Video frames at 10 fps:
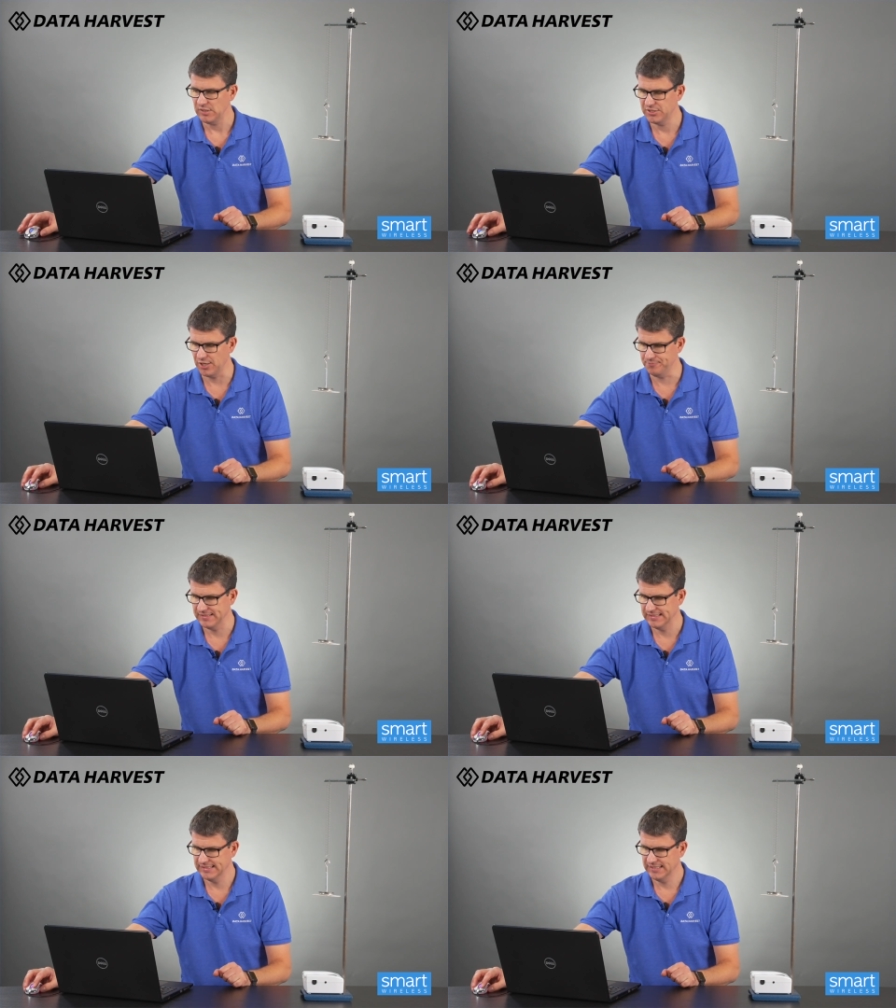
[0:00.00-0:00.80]
So,
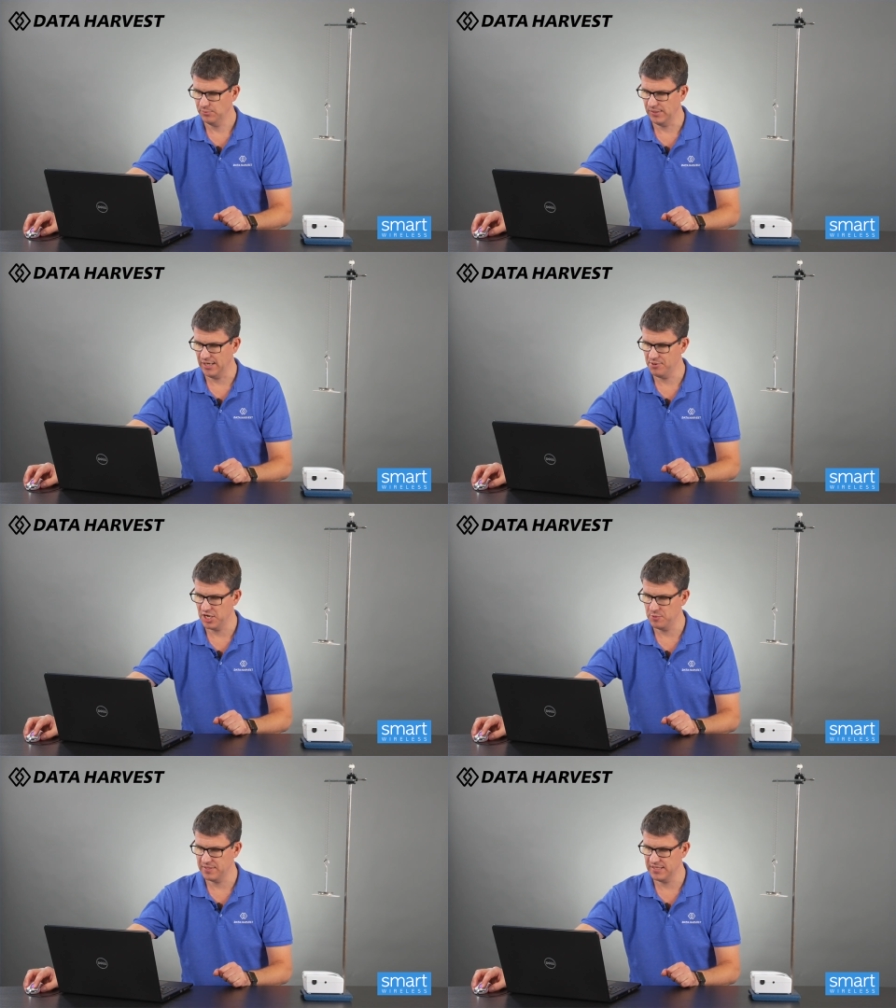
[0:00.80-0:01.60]
we go and
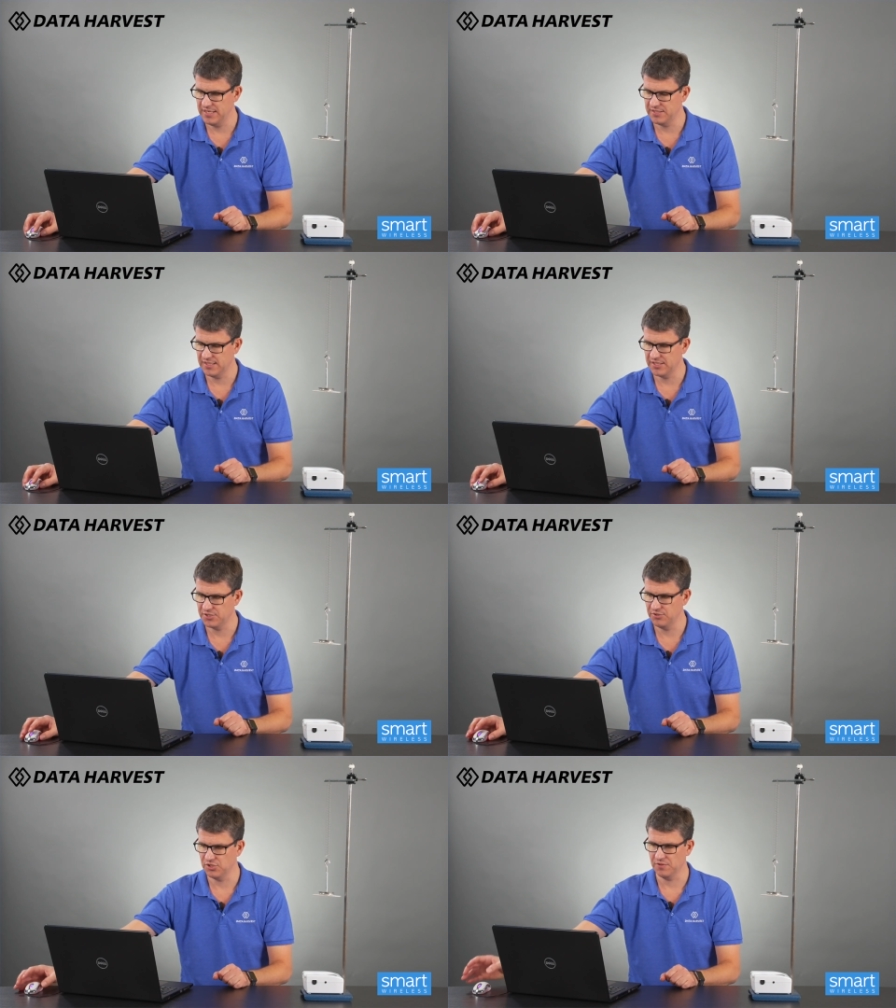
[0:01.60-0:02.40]
open the EasySense
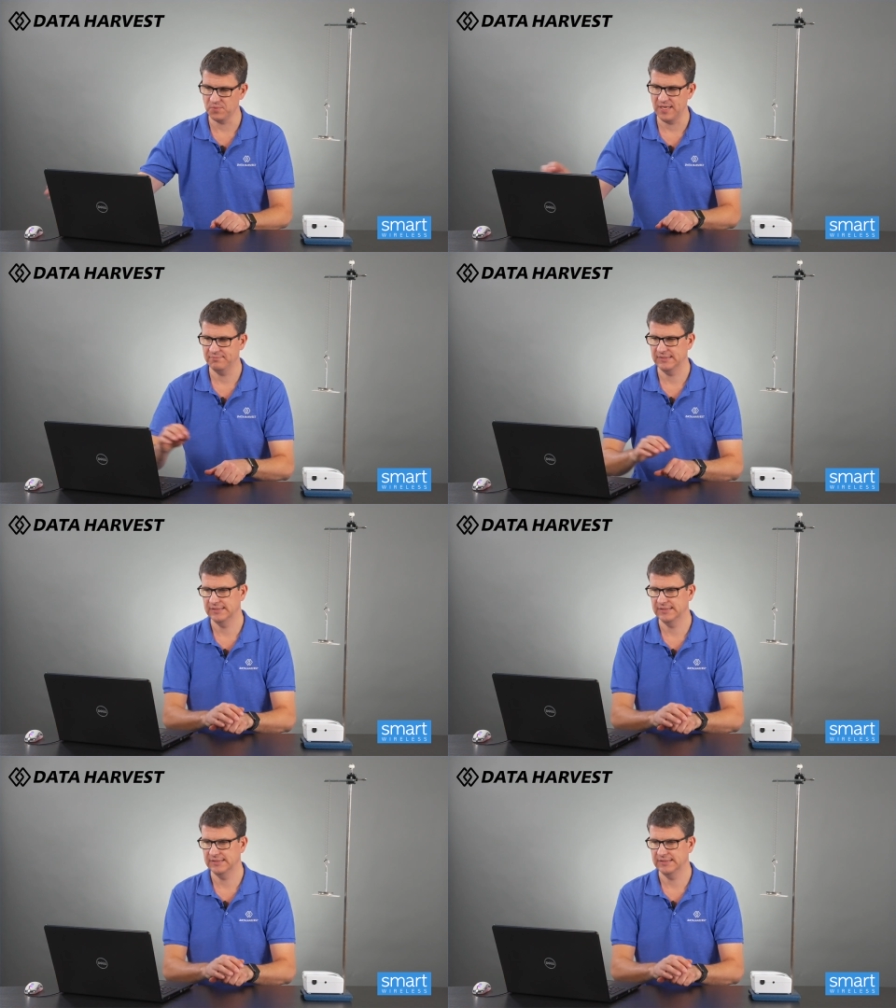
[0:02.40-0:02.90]
2 software.